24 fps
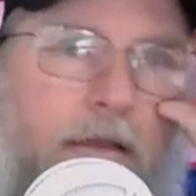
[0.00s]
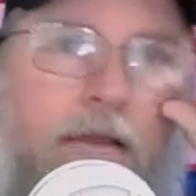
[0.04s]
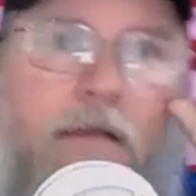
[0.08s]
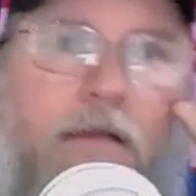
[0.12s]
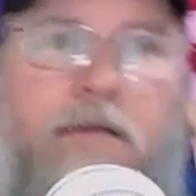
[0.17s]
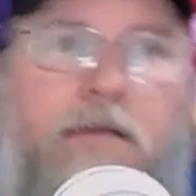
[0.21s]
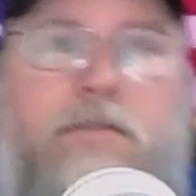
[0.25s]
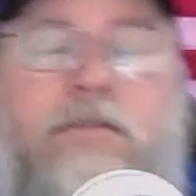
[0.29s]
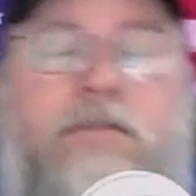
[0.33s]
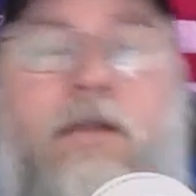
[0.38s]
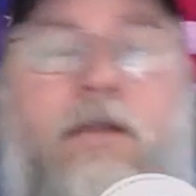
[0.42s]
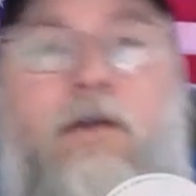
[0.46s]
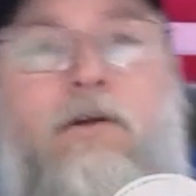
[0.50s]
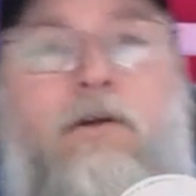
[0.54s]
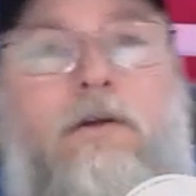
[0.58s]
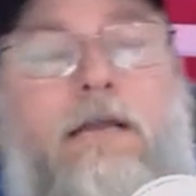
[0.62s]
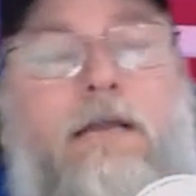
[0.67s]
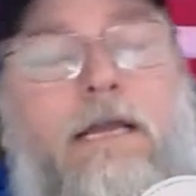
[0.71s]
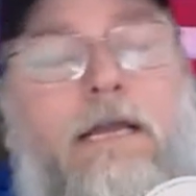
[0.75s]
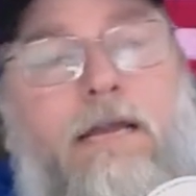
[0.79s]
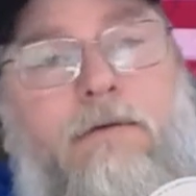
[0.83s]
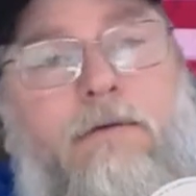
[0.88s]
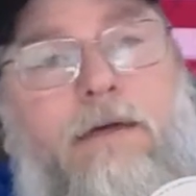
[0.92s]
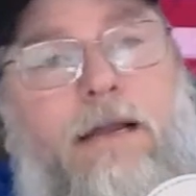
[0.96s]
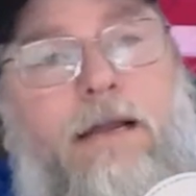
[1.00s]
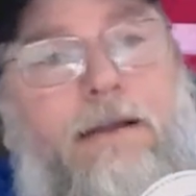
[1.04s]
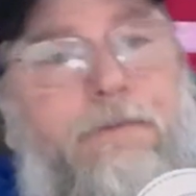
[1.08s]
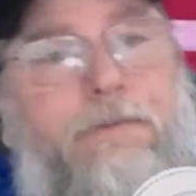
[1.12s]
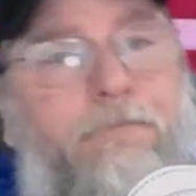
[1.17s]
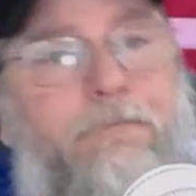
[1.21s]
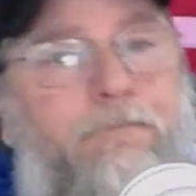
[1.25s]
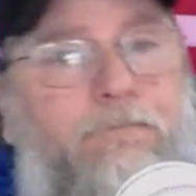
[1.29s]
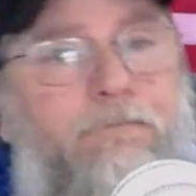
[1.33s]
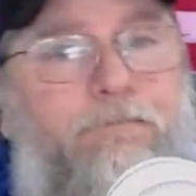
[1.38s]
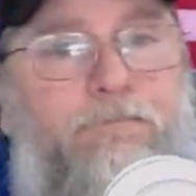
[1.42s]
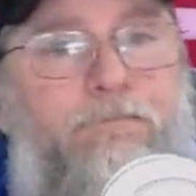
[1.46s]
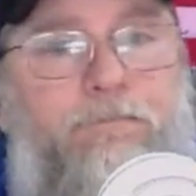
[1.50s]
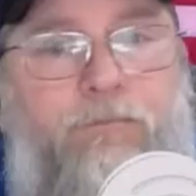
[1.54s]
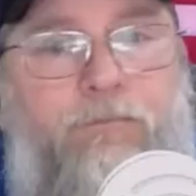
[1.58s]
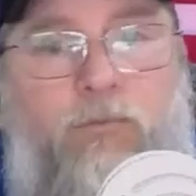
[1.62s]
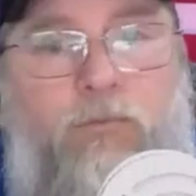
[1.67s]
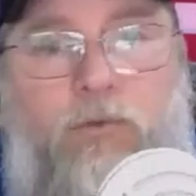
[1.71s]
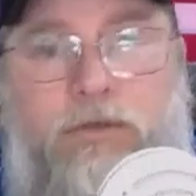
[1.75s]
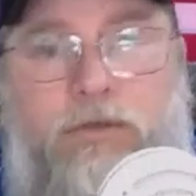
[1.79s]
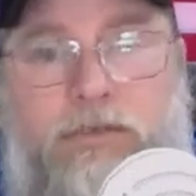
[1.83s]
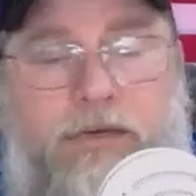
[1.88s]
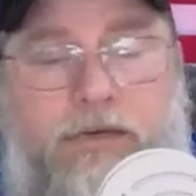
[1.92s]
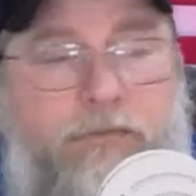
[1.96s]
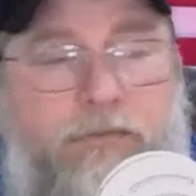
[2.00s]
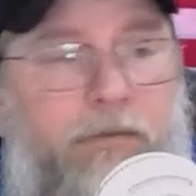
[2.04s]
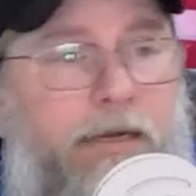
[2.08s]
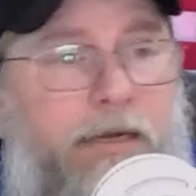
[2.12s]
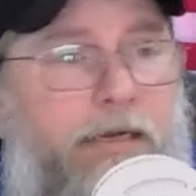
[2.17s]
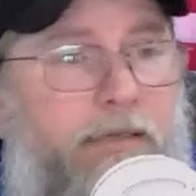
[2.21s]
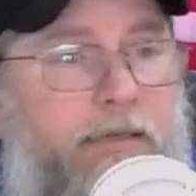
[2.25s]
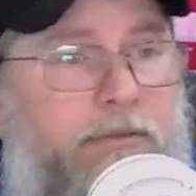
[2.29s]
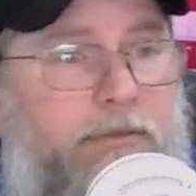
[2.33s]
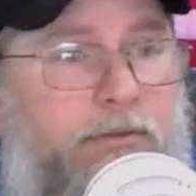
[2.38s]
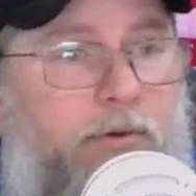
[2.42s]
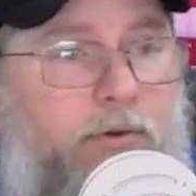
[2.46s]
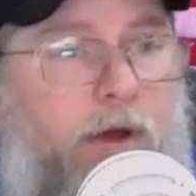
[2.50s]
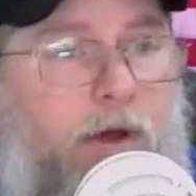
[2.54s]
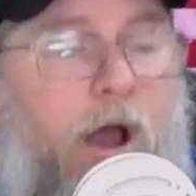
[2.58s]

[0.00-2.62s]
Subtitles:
So anyway, what's everybody else doing?